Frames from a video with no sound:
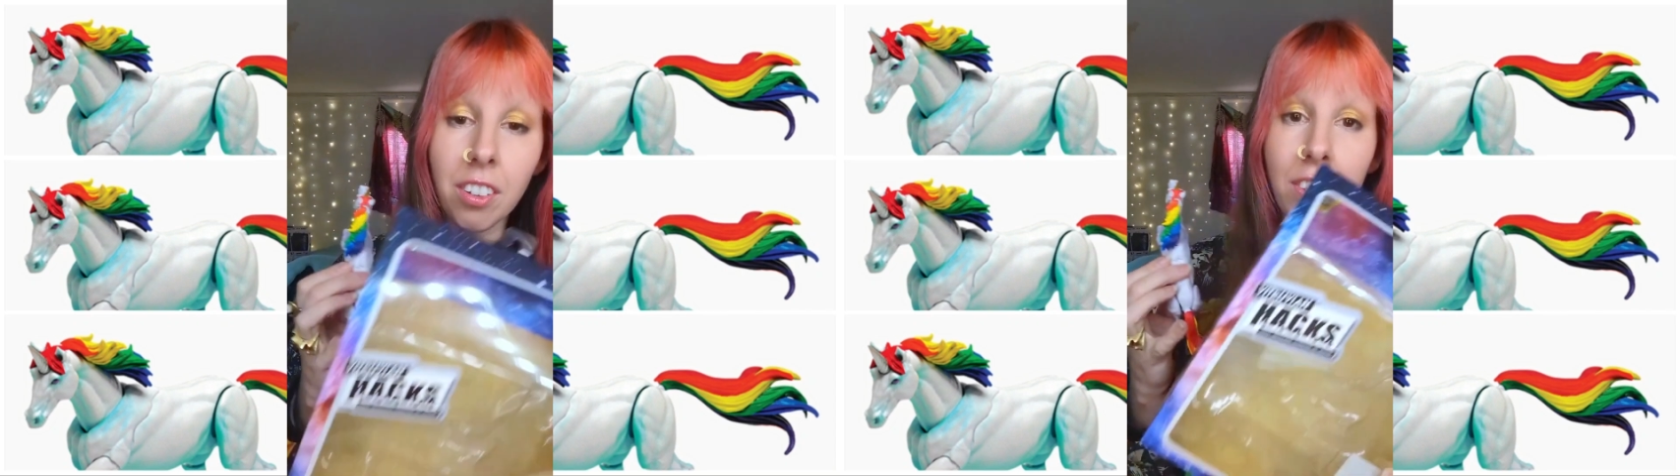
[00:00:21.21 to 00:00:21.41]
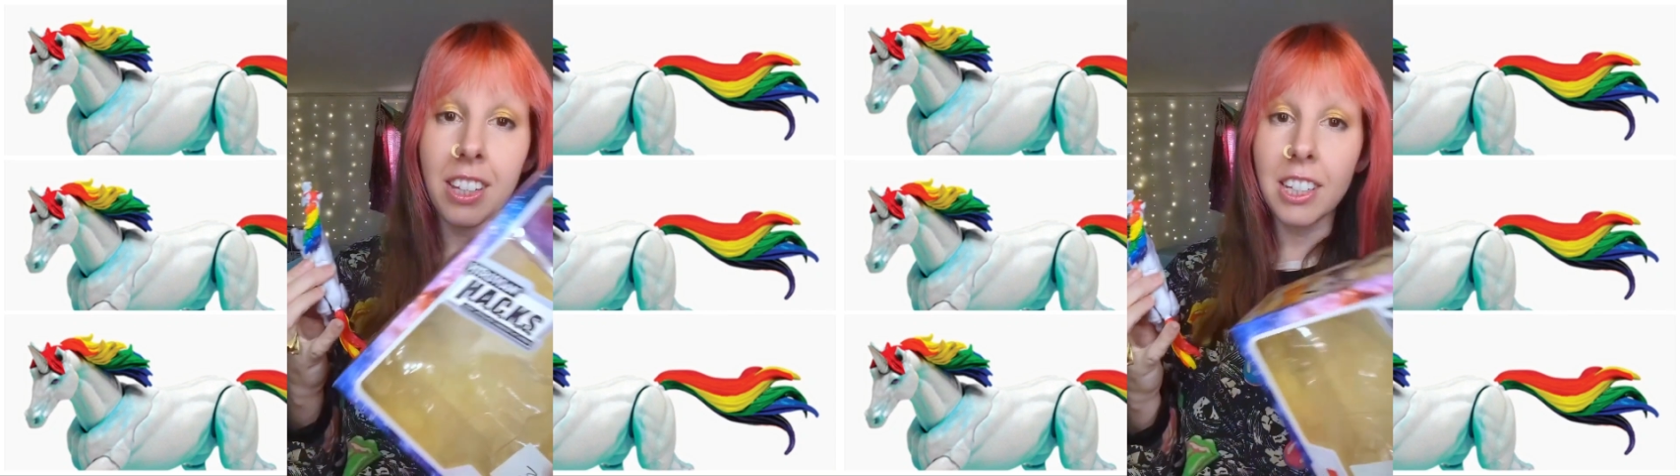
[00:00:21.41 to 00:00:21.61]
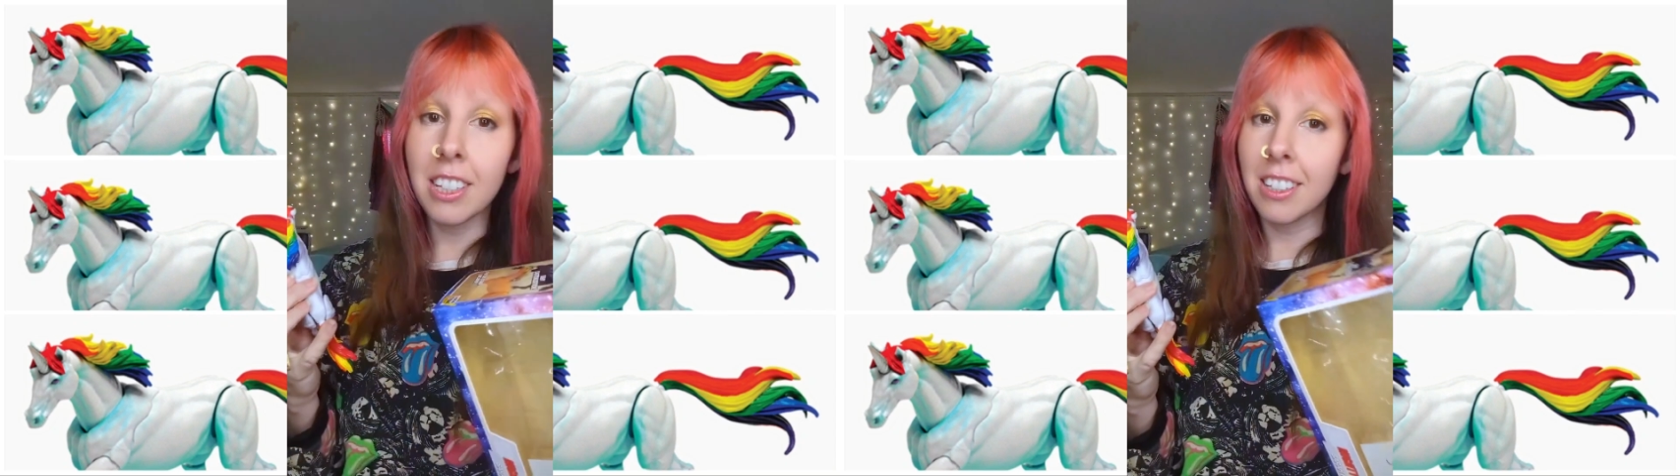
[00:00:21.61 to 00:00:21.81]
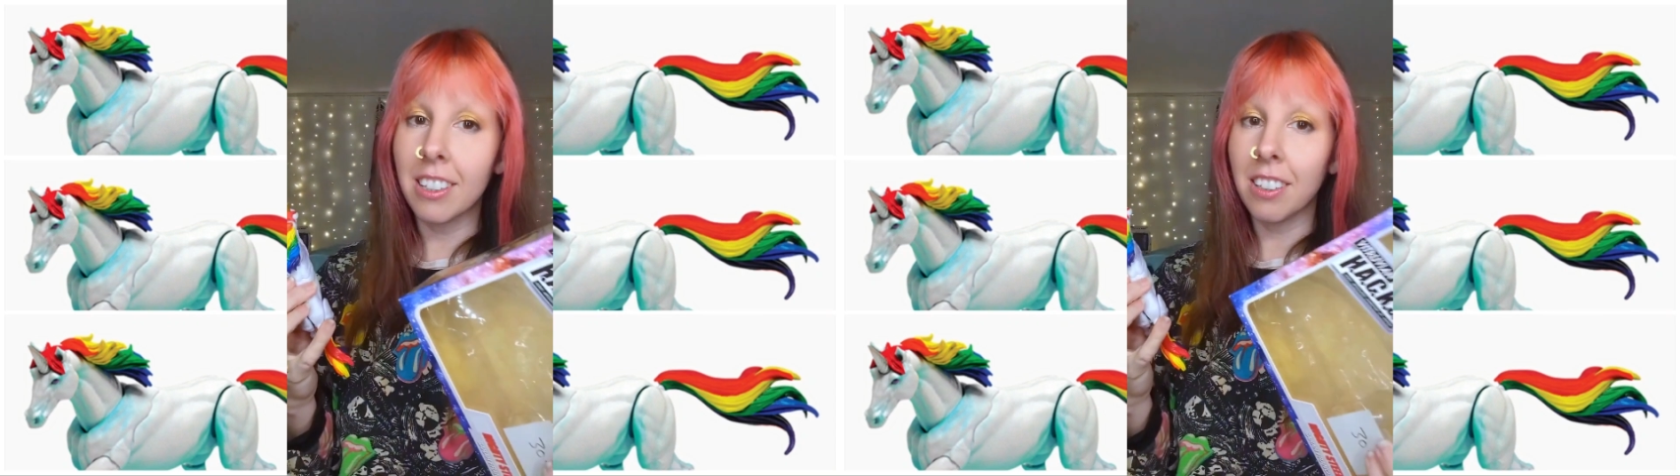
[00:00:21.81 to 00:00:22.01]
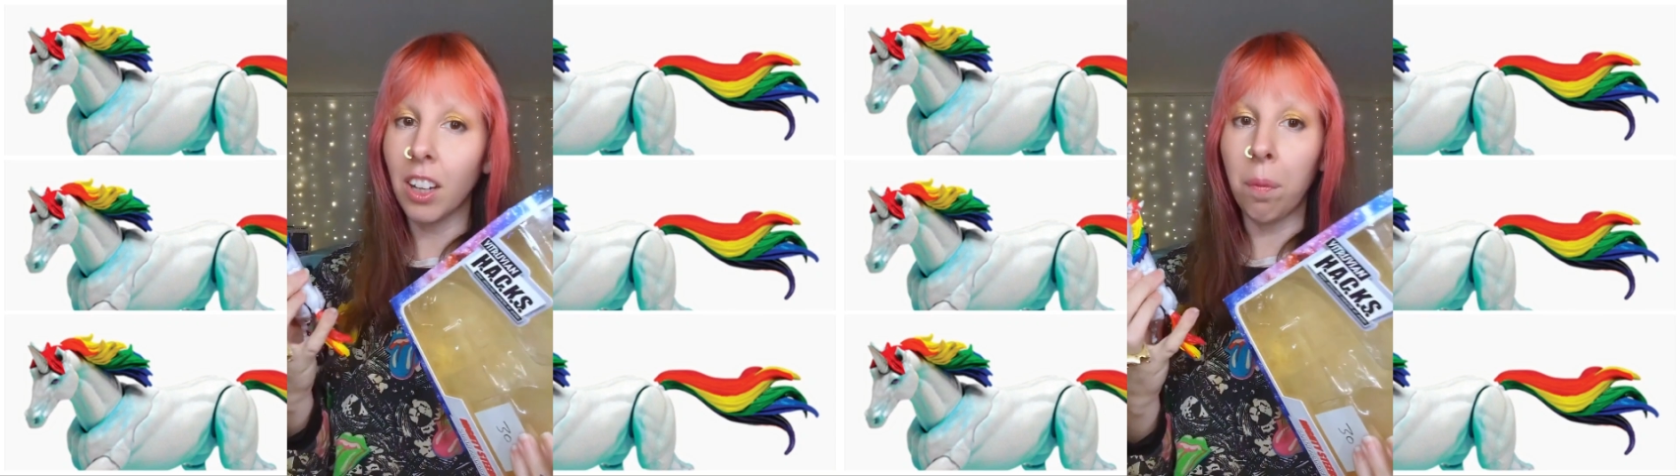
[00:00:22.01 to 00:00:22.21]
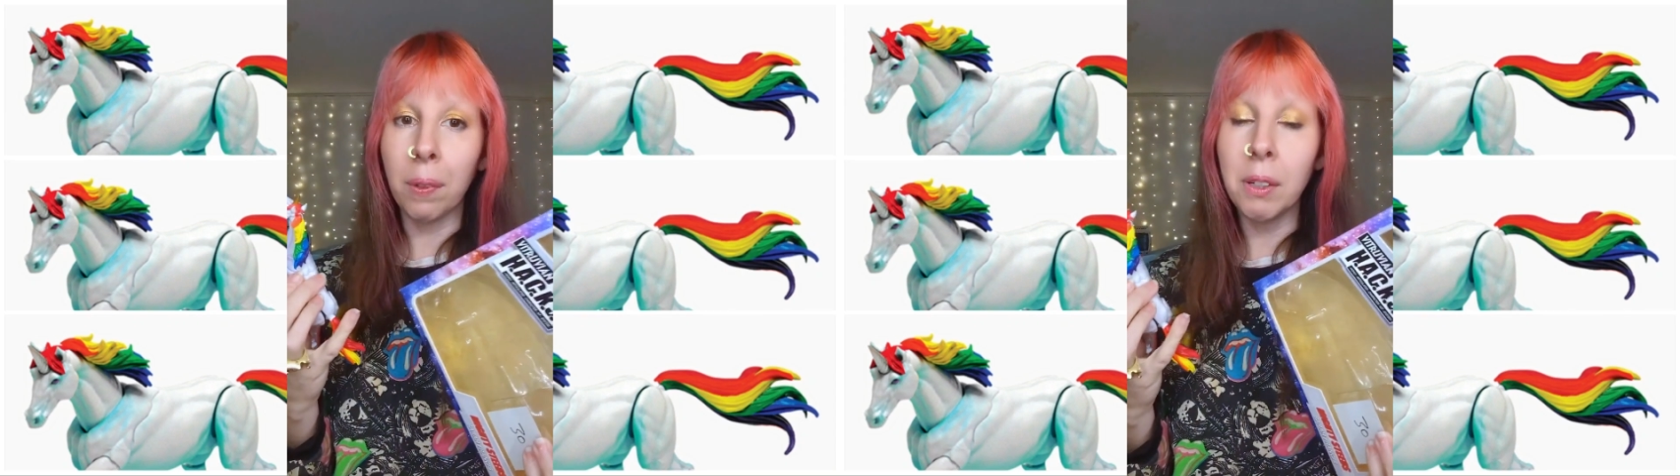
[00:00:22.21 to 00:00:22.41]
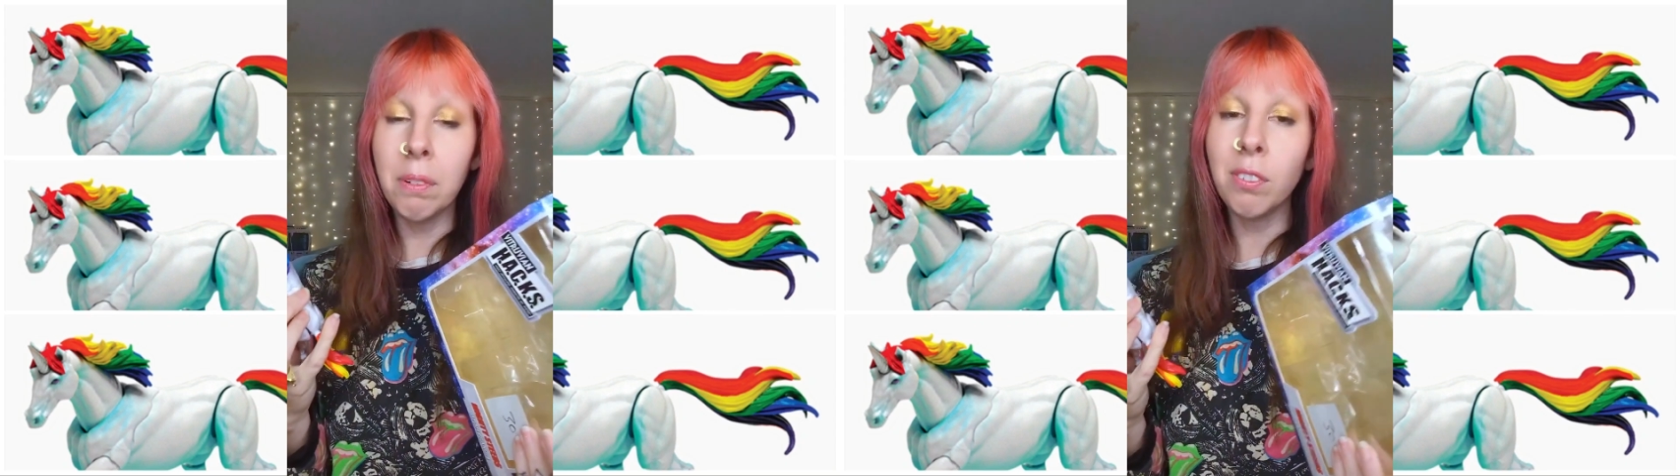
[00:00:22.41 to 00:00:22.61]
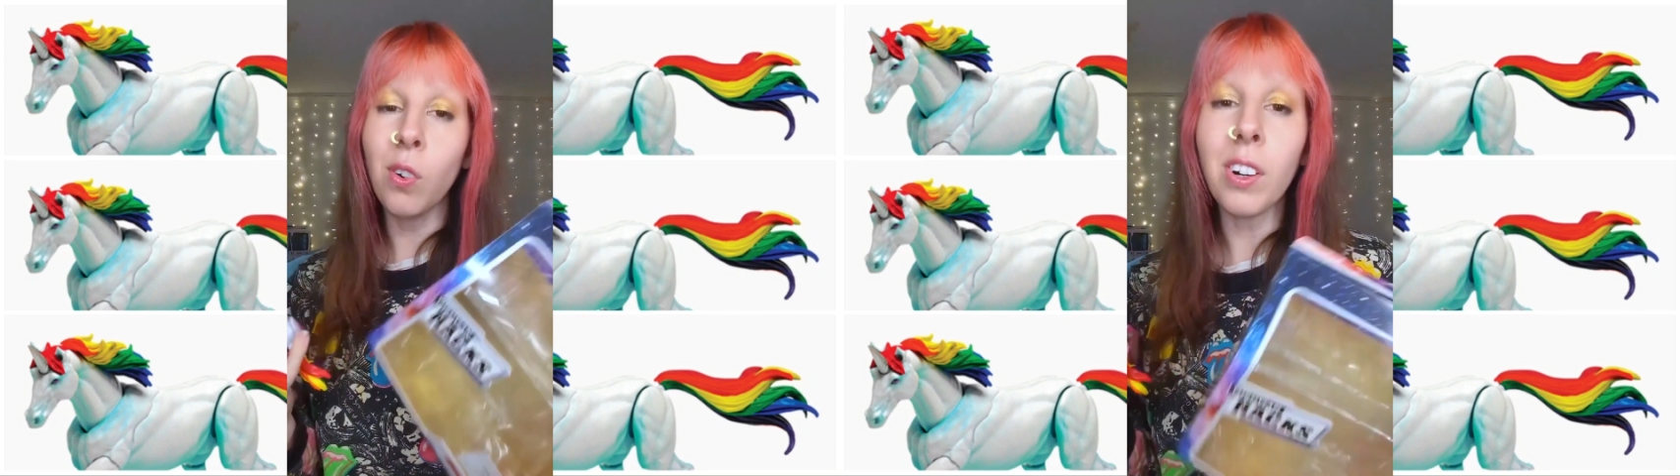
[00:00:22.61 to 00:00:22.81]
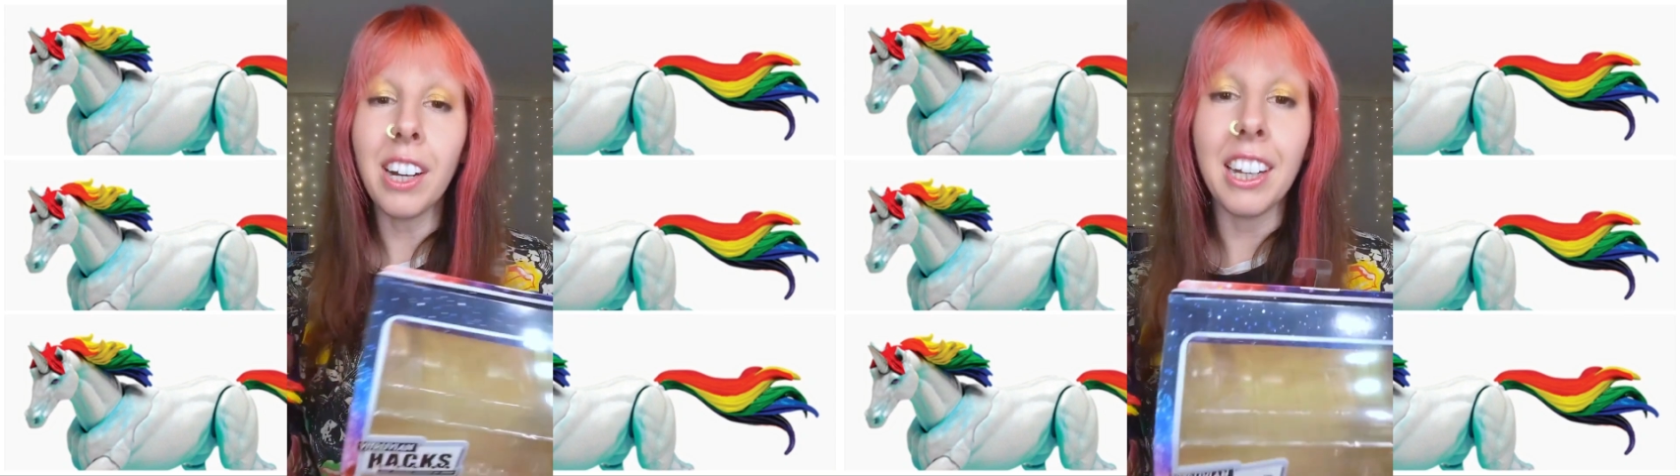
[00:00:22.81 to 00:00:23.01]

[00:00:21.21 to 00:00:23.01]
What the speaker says: of this company before,